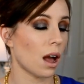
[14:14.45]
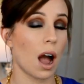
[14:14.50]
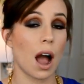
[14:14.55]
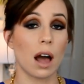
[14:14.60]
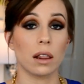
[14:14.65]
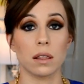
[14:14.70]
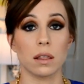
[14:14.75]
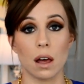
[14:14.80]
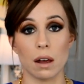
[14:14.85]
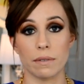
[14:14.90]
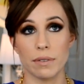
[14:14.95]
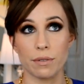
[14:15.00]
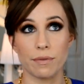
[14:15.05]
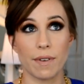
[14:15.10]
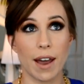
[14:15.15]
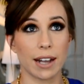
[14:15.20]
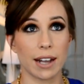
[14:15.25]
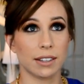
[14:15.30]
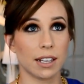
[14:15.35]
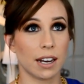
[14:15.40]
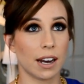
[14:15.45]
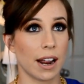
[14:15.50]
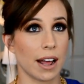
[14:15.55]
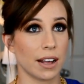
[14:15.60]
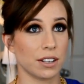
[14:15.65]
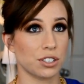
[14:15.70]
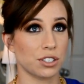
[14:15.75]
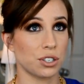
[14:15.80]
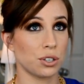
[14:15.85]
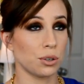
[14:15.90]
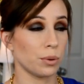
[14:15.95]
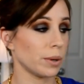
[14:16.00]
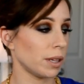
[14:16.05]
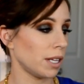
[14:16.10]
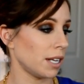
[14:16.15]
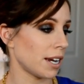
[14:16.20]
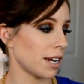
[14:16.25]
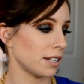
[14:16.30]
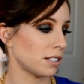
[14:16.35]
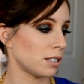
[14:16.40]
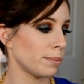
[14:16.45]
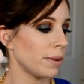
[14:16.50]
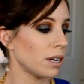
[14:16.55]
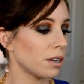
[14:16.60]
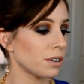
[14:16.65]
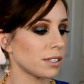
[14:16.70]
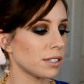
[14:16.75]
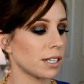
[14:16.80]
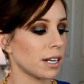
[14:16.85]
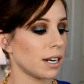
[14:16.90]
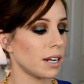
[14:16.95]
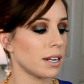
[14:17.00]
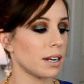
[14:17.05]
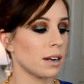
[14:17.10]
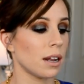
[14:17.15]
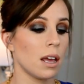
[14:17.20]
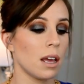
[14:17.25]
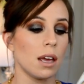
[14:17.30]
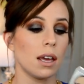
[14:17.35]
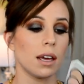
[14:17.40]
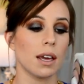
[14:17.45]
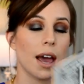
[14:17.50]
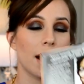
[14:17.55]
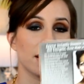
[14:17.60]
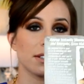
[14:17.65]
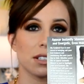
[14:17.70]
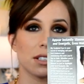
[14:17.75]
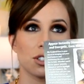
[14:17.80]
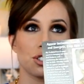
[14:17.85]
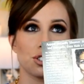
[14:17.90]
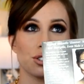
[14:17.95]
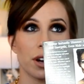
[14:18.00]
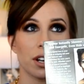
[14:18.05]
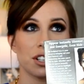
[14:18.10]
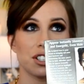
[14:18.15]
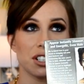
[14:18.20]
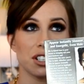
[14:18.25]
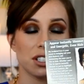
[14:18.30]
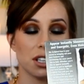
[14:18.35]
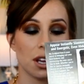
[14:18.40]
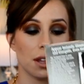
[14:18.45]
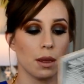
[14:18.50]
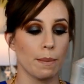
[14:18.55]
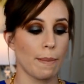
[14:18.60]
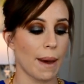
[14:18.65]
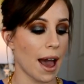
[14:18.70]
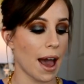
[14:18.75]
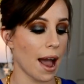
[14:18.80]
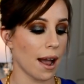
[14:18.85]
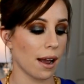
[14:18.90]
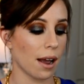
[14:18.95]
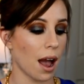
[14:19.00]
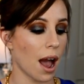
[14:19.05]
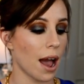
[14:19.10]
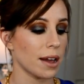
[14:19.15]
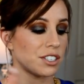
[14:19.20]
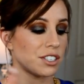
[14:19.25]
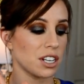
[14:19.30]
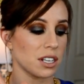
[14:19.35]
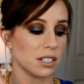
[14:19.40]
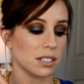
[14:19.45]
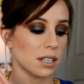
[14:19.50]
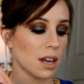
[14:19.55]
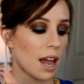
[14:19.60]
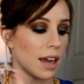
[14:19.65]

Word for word: I love the fact that it has two really nice mirrors in it. It has instructions on the back. I just,